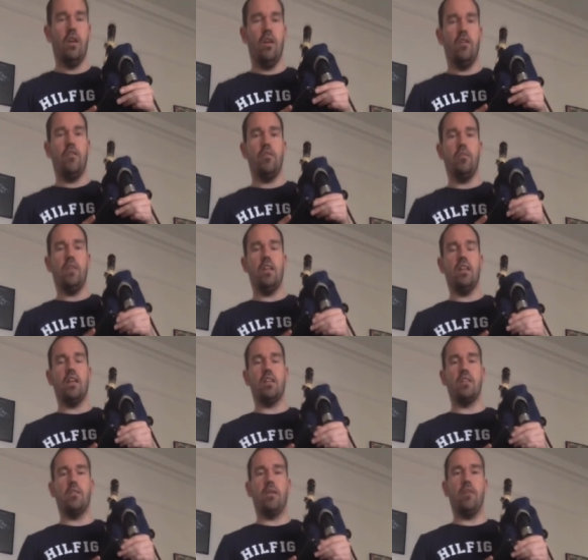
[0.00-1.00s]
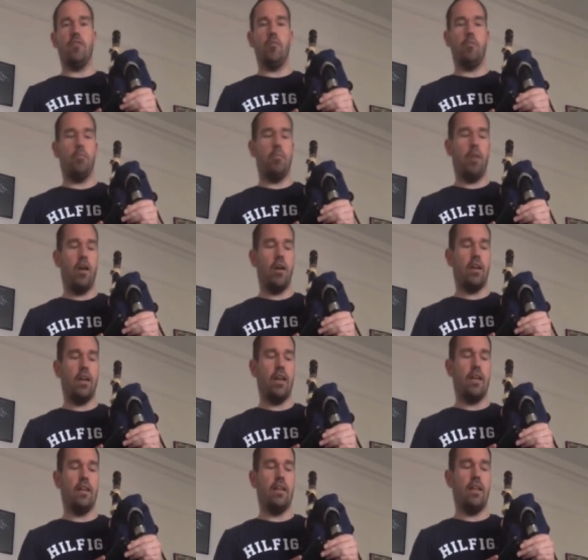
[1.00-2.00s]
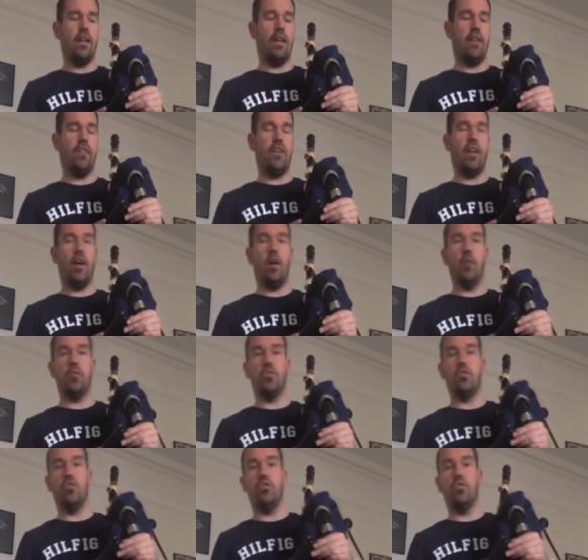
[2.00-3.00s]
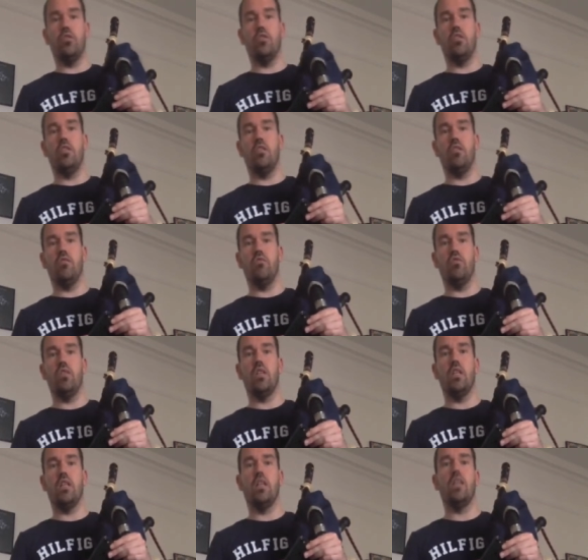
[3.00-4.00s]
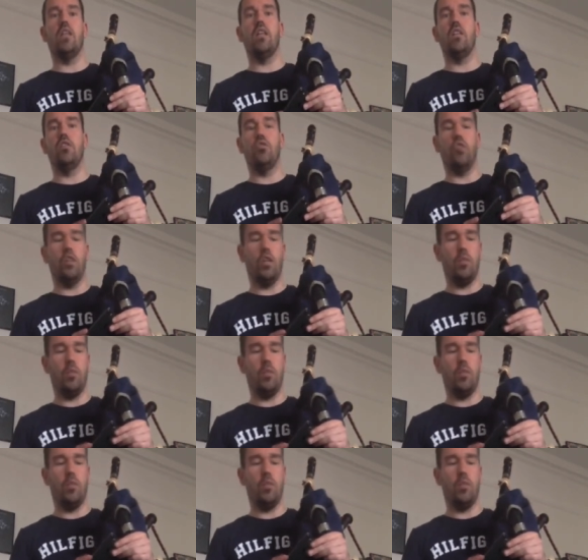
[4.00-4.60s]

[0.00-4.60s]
for me that's a bit of a bargain if it helps you to really enjoy your